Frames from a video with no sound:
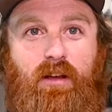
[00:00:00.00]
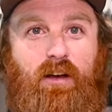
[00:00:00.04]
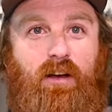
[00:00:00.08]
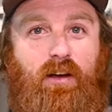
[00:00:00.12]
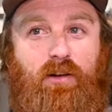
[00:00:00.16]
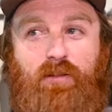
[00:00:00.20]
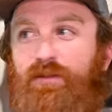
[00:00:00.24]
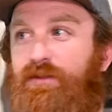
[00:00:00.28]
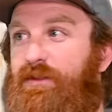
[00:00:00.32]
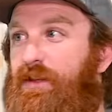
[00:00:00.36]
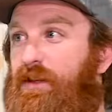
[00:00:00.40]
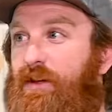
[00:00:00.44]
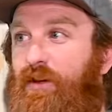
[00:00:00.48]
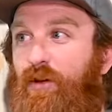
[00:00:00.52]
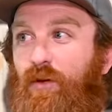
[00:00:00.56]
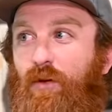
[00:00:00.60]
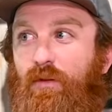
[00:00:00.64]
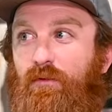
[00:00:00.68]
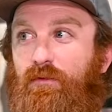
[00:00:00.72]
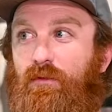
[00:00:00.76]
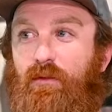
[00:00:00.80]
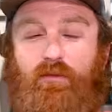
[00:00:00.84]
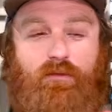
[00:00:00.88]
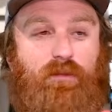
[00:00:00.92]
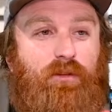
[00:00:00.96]
We're just going to go
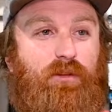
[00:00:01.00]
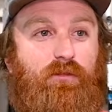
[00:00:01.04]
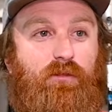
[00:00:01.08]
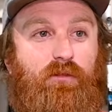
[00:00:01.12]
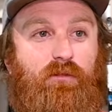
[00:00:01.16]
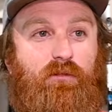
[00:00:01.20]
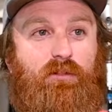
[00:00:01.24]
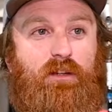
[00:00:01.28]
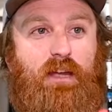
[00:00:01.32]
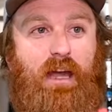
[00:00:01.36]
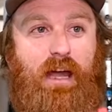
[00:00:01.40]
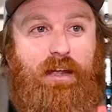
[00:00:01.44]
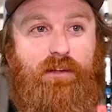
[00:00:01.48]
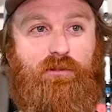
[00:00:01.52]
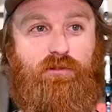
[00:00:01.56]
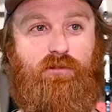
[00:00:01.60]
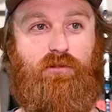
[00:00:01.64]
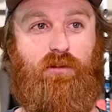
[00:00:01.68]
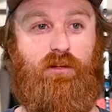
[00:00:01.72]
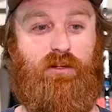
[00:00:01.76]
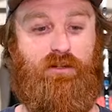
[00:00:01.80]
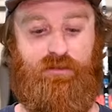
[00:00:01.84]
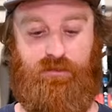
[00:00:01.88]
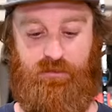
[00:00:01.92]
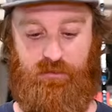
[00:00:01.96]
over a few kite
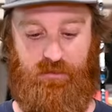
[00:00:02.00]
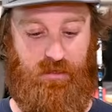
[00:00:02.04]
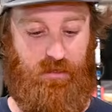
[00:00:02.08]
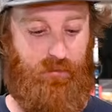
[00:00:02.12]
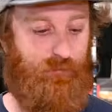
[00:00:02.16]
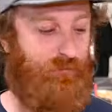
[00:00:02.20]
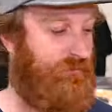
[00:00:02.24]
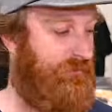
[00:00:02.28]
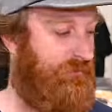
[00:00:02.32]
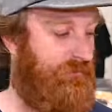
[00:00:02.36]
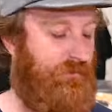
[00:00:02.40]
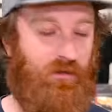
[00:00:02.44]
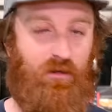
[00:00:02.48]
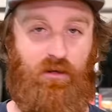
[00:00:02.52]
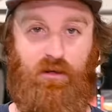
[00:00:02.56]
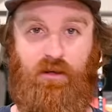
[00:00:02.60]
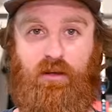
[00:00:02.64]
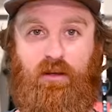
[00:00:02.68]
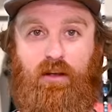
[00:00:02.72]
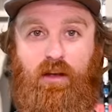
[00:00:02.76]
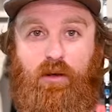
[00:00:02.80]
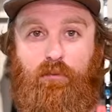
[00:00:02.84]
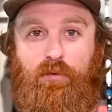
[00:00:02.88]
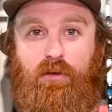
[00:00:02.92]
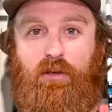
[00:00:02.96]
tricks and tips
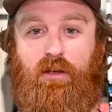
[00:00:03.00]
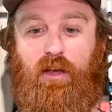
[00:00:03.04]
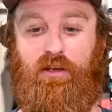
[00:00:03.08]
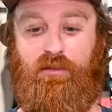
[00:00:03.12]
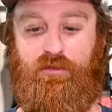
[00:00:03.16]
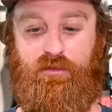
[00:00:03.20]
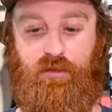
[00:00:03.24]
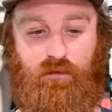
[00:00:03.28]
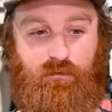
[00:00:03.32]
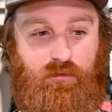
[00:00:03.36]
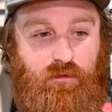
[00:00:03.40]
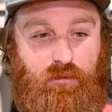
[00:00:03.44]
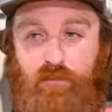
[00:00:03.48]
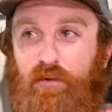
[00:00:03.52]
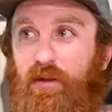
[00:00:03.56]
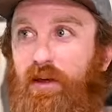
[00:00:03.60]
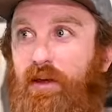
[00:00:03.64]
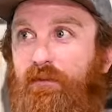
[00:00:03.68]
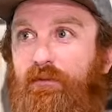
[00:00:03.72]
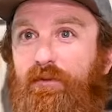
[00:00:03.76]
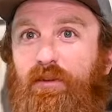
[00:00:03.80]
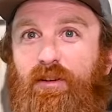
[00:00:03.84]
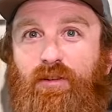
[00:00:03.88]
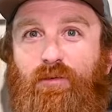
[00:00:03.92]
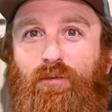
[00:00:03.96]
to help you guys level the
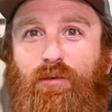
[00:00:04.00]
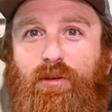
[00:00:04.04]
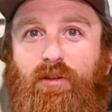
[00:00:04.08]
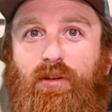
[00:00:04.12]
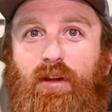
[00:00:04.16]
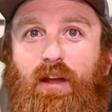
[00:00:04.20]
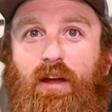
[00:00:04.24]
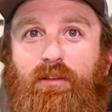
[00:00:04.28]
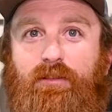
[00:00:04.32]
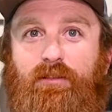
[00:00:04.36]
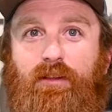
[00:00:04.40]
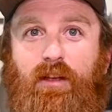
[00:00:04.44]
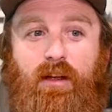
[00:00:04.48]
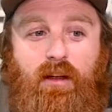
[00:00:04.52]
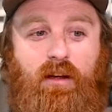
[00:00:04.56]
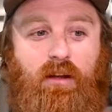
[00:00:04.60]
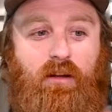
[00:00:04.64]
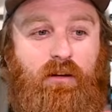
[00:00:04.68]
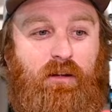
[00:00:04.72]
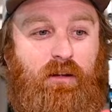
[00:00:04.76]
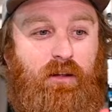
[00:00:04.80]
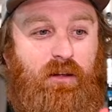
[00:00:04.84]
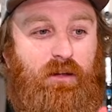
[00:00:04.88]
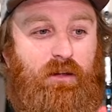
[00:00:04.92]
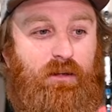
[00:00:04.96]
playing field when you're out there.